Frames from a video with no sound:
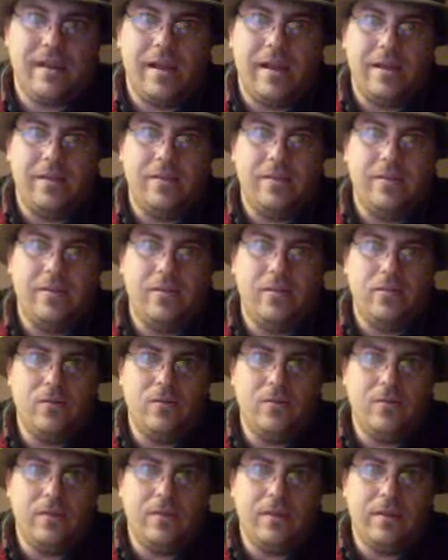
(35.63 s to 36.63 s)
a
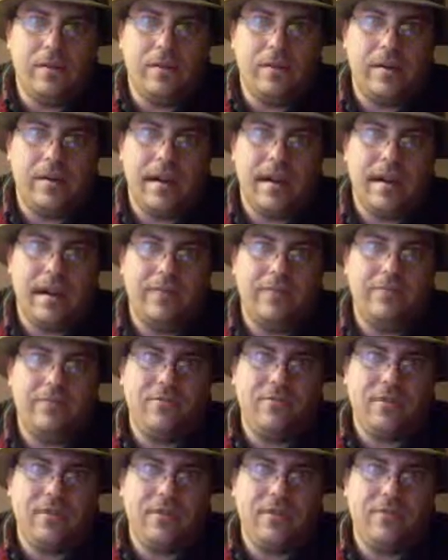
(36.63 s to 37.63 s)
new
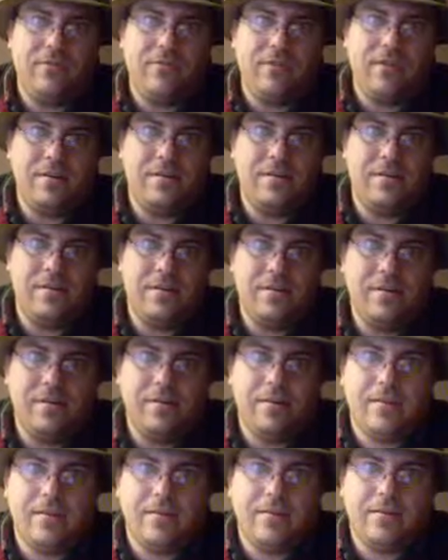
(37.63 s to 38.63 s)
hydrogen engine,
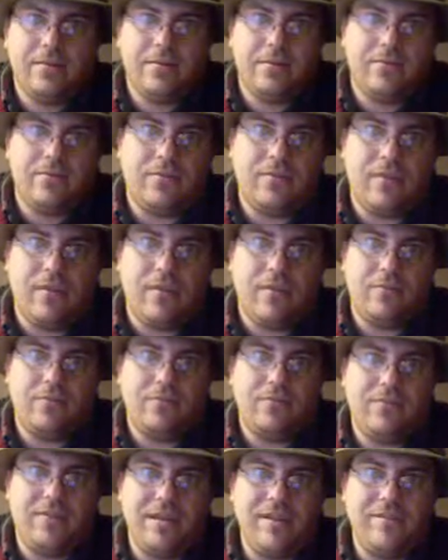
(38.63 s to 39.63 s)
just all
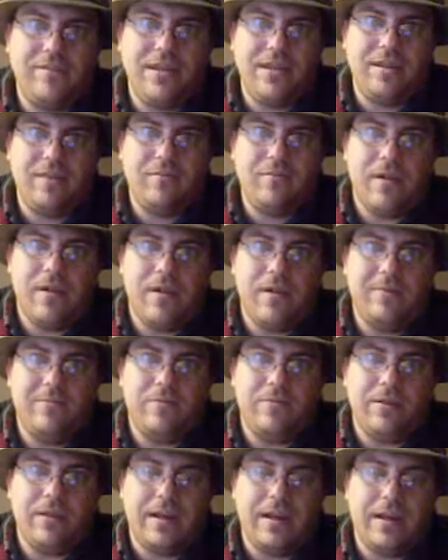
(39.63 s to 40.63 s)
steaming and ready
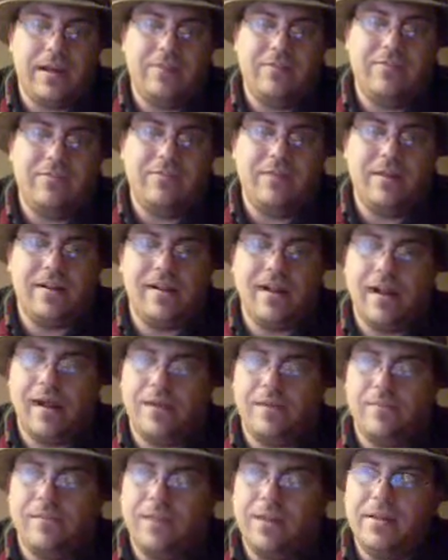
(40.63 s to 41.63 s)
for the hydrogen
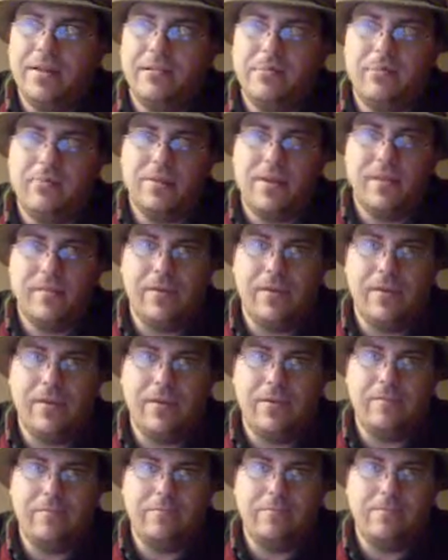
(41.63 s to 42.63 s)
economy that was coming
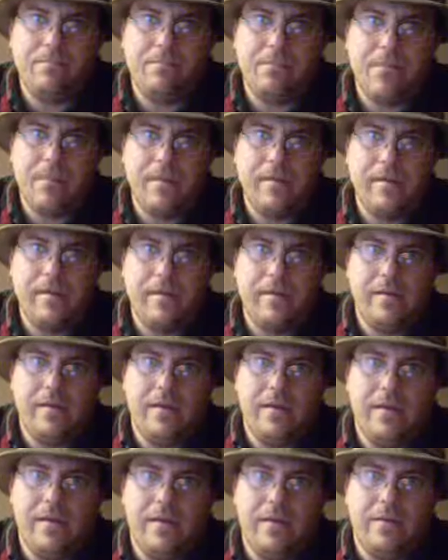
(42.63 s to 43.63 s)
up.
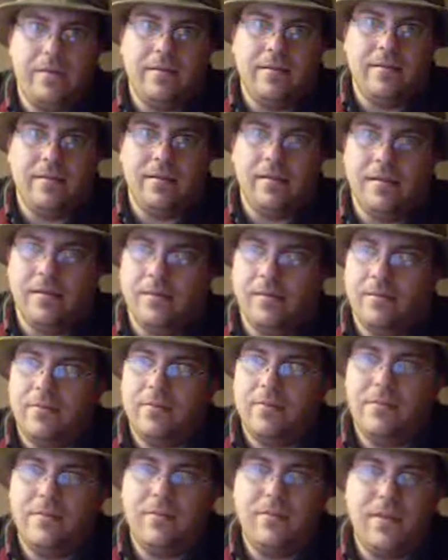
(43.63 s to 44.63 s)
And you know,
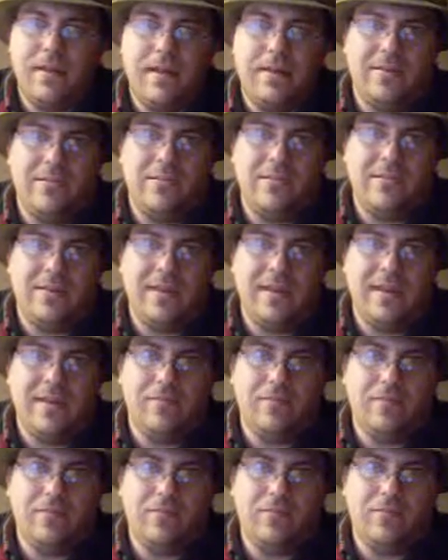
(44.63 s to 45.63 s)
it's
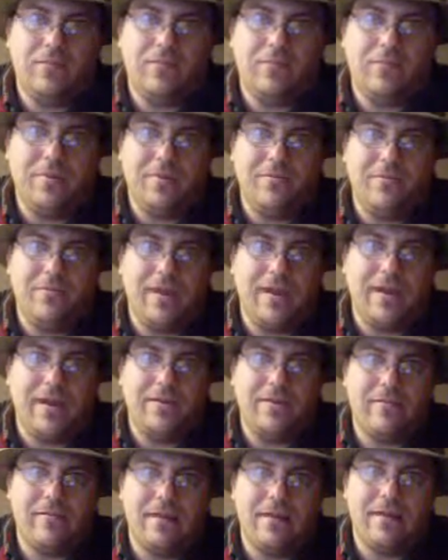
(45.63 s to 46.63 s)
2010. We're supposed to be
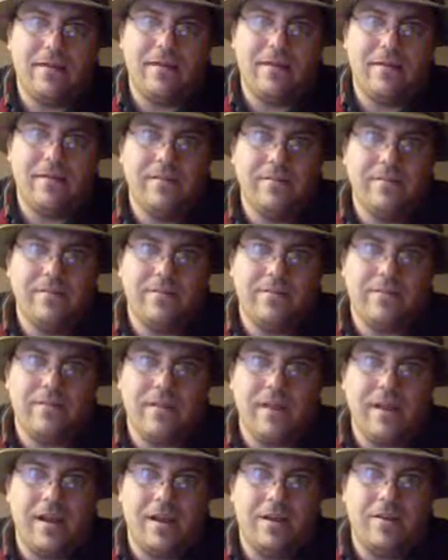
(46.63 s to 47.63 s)
flying around in
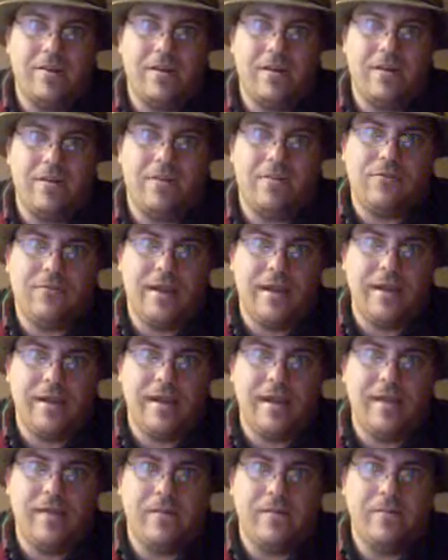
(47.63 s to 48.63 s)
flying cars right
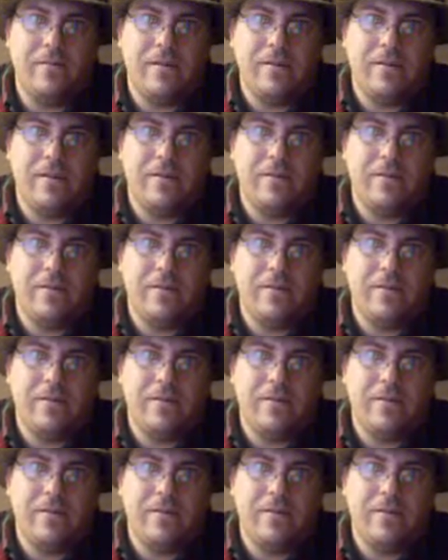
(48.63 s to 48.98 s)
now.